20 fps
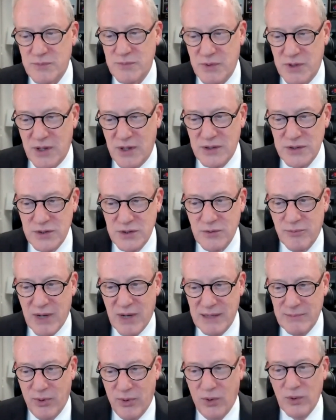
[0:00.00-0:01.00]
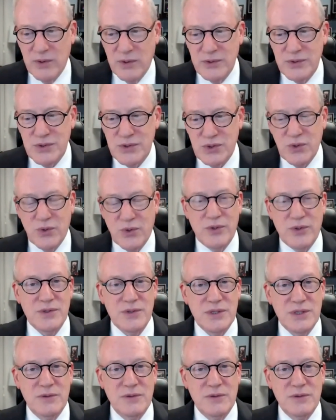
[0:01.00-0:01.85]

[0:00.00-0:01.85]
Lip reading: but also bipolar disorders.